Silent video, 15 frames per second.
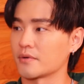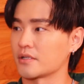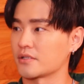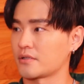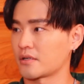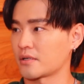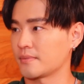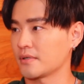want
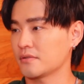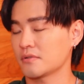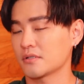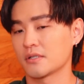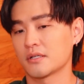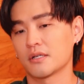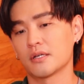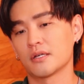to talk about.
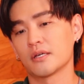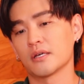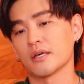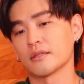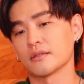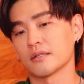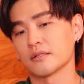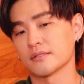
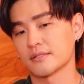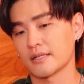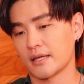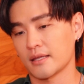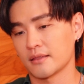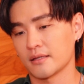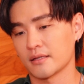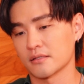And then the
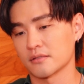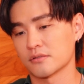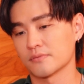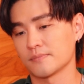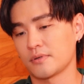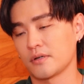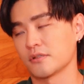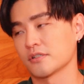second thing is to
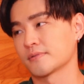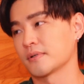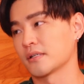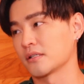polish my